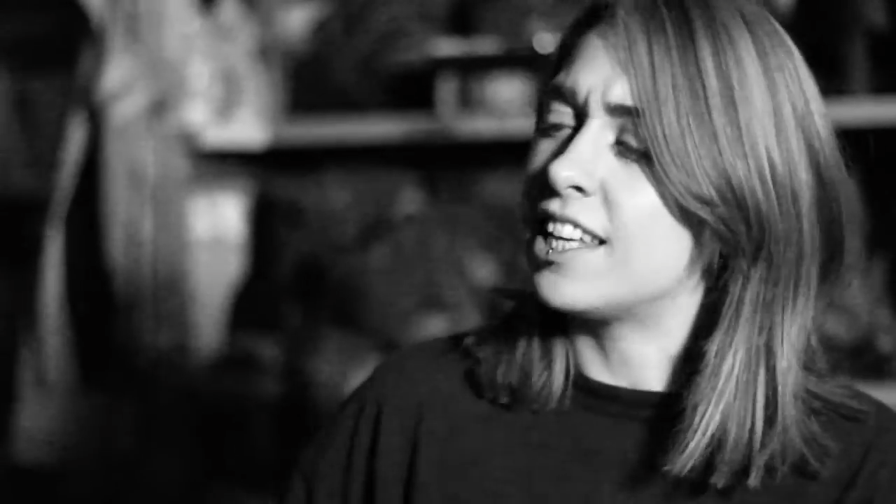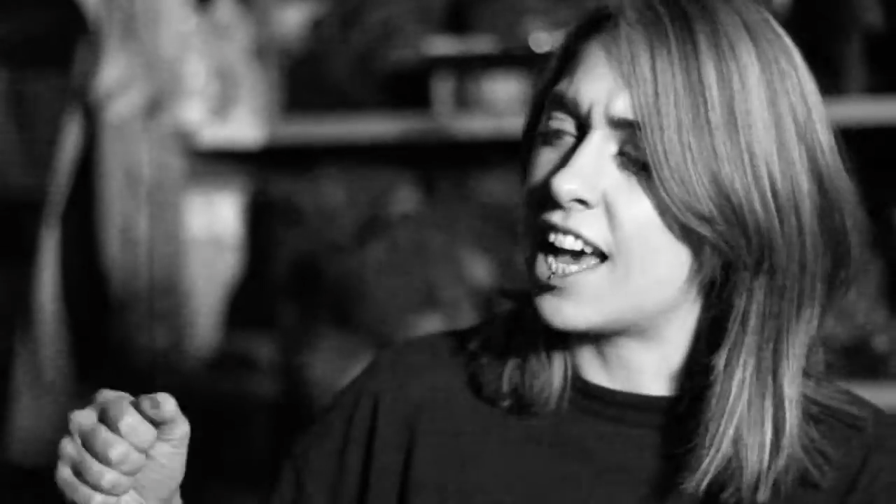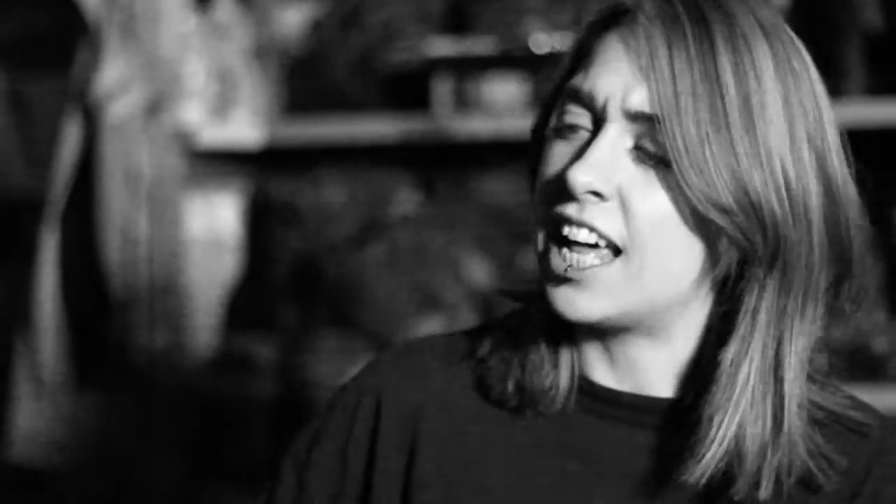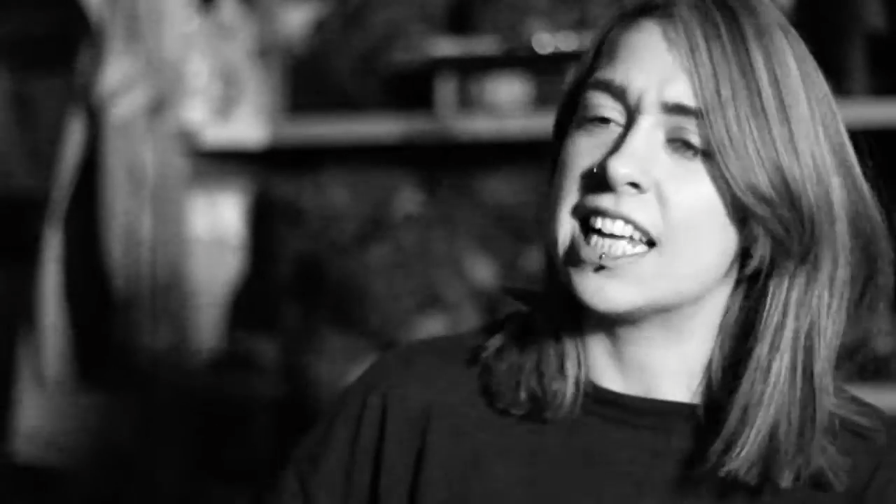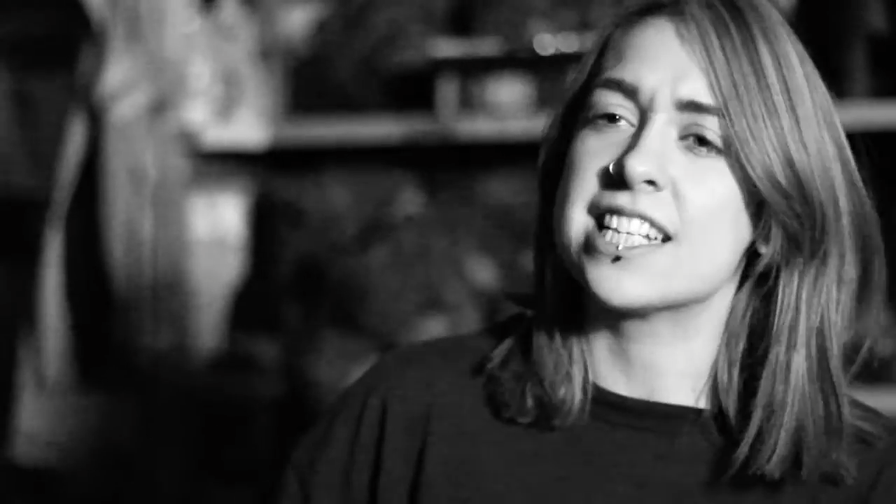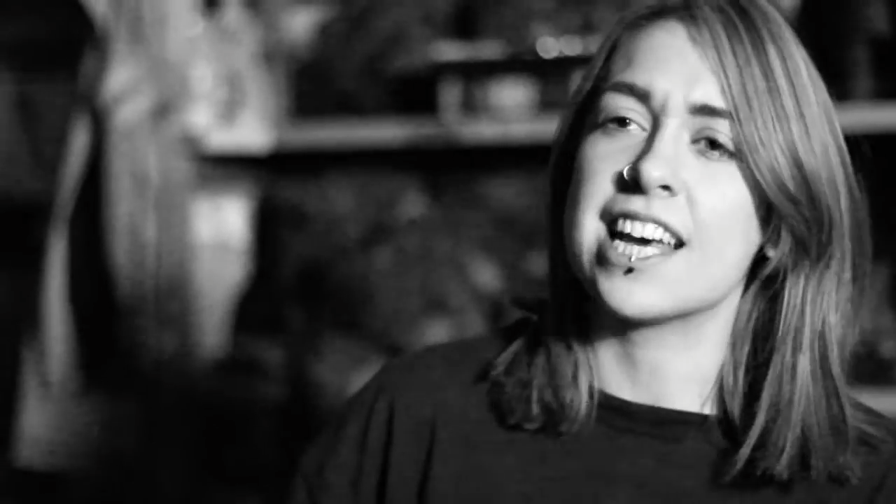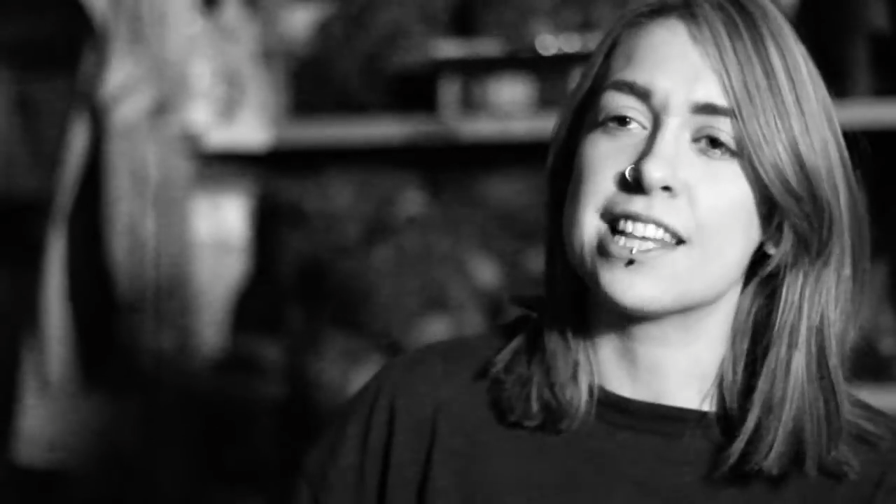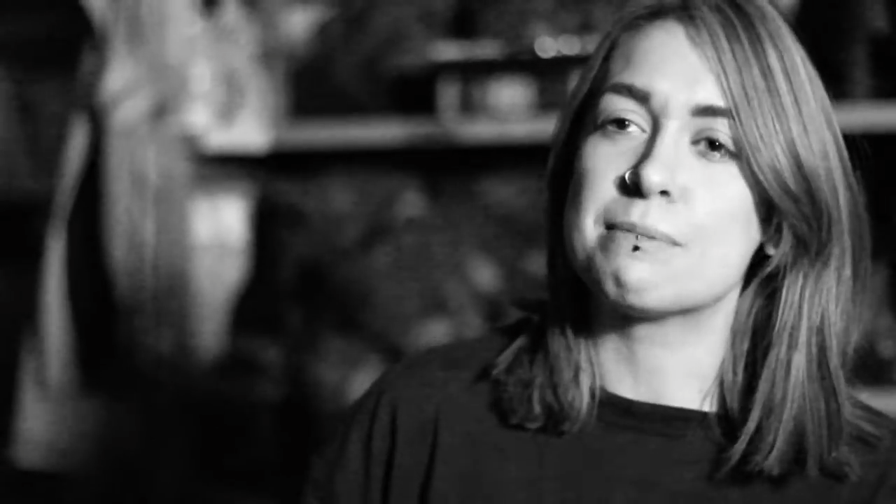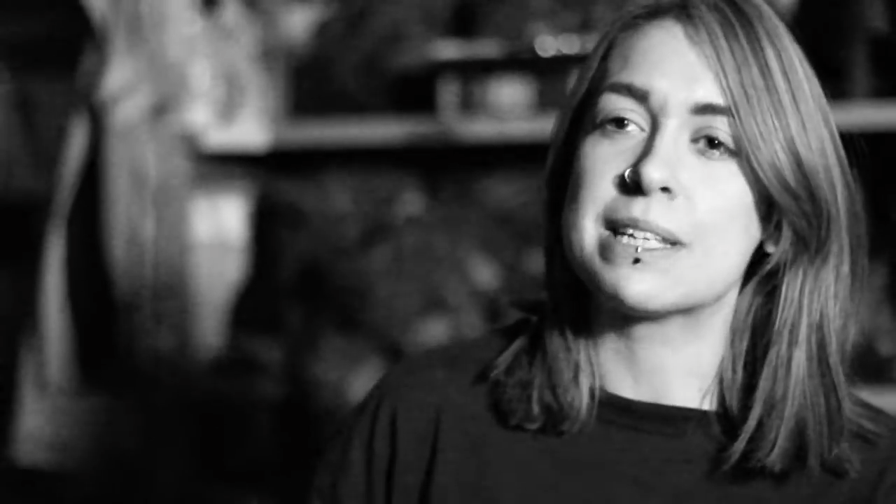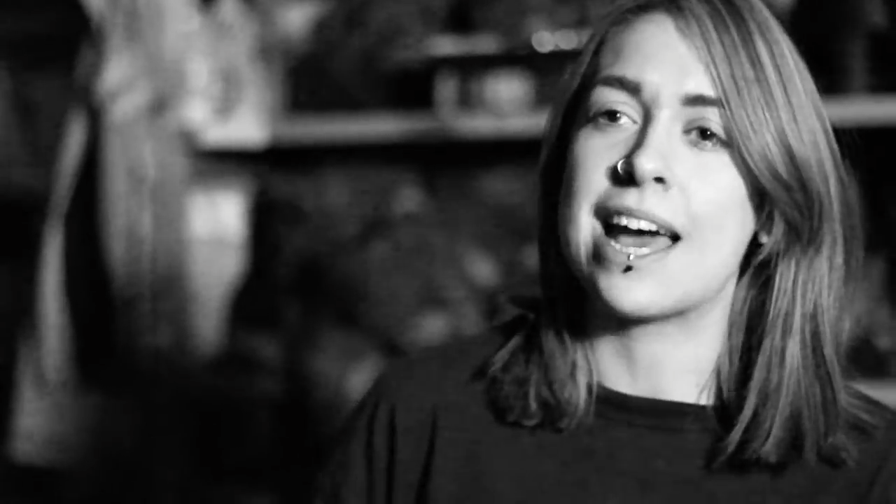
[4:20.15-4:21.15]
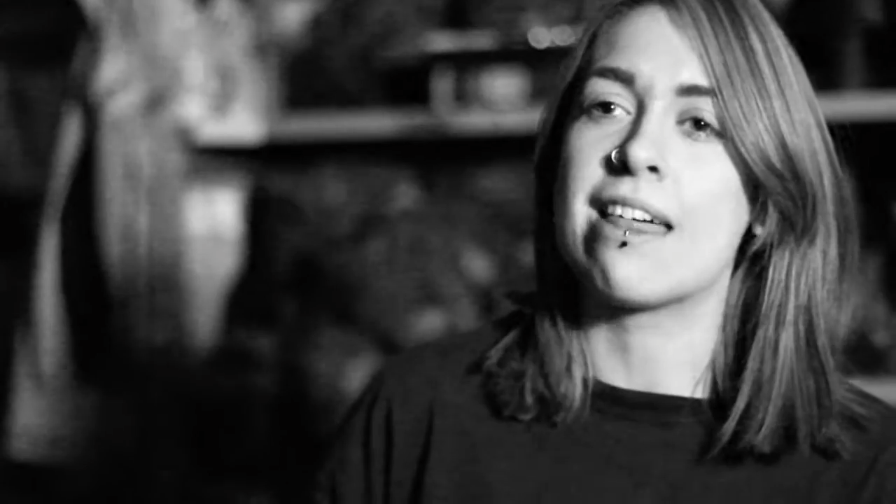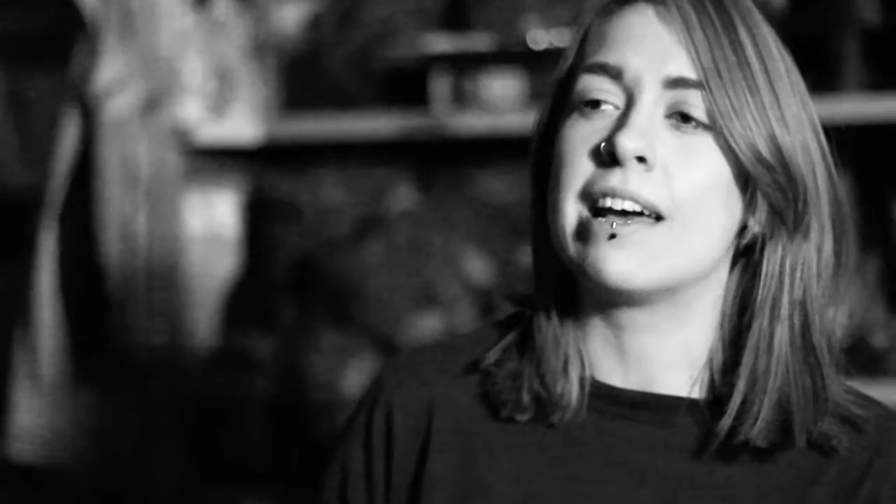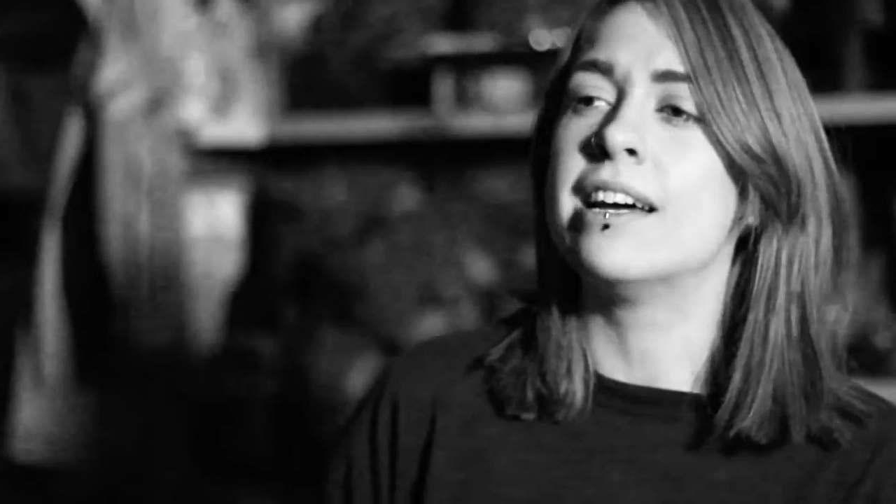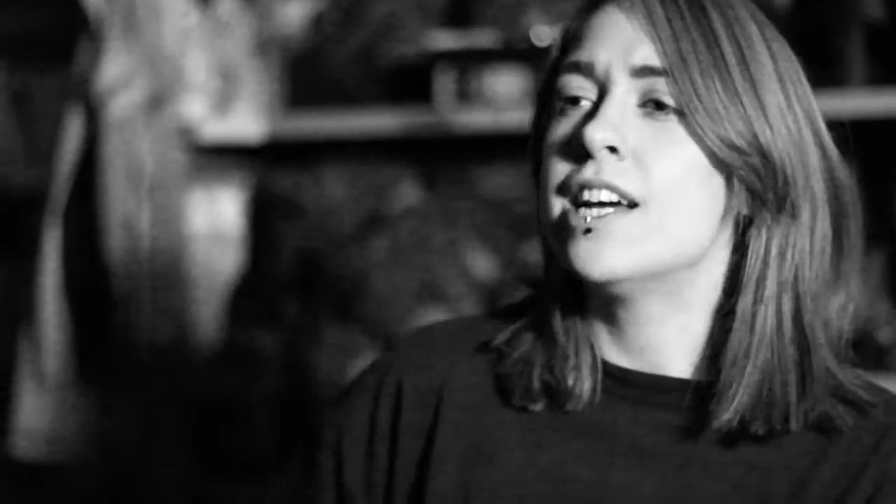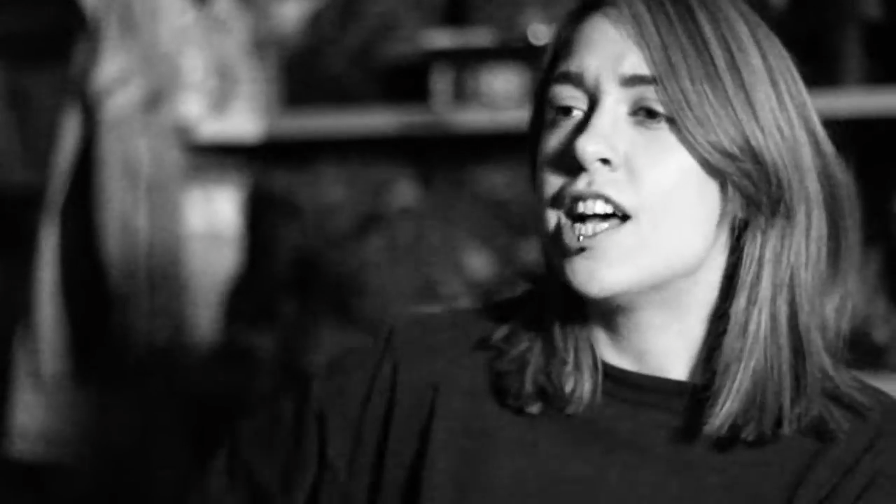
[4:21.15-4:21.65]
yeah, let's get them
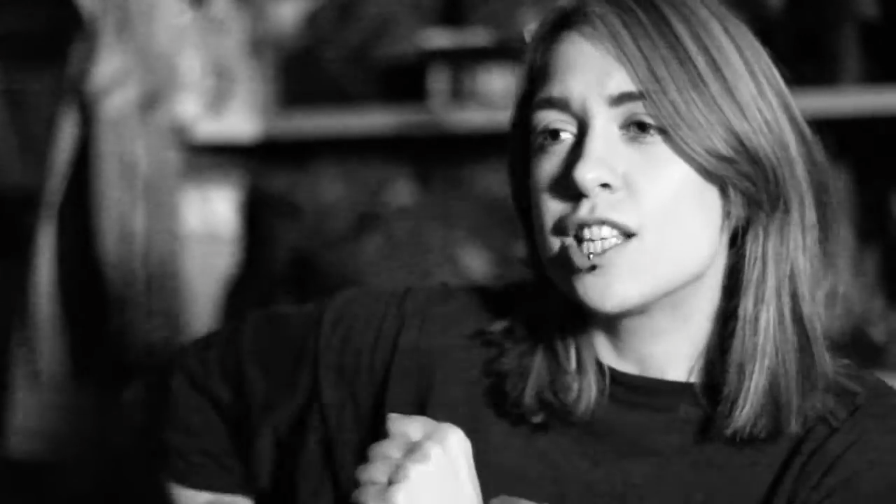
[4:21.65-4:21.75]
together.